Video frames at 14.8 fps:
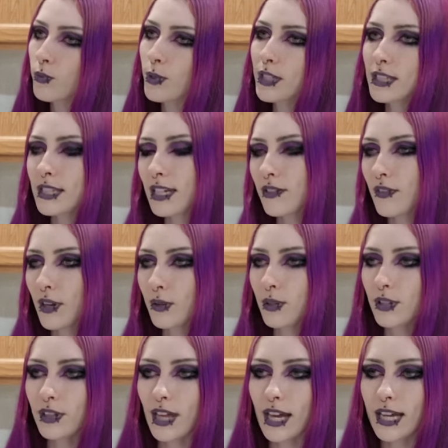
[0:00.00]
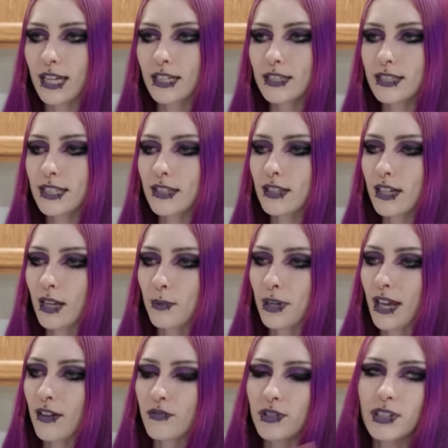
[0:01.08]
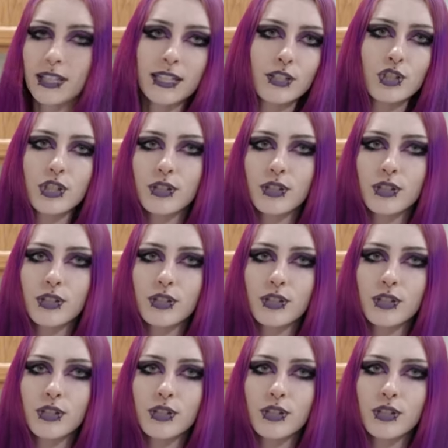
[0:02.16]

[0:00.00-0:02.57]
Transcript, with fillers: the ones that I found online said that I would have to like